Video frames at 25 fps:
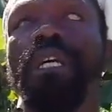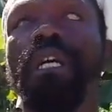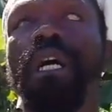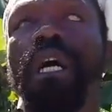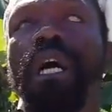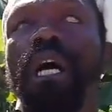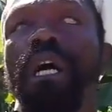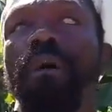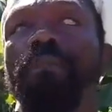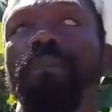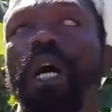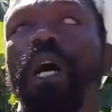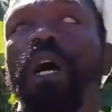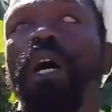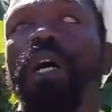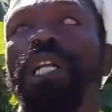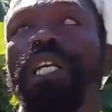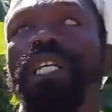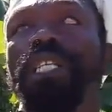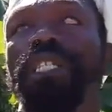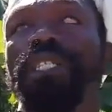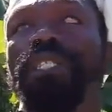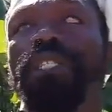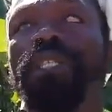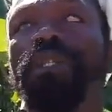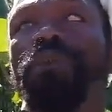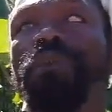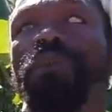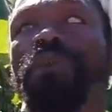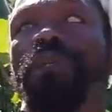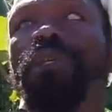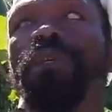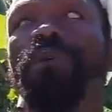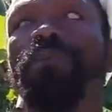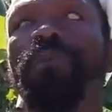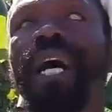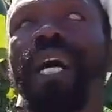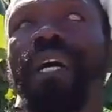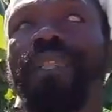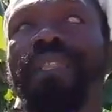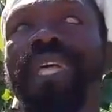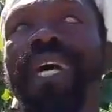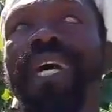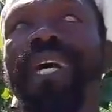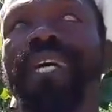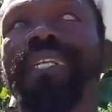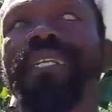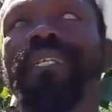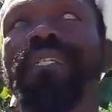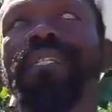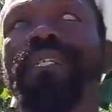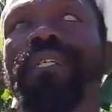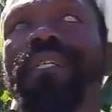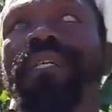All-Age School back then.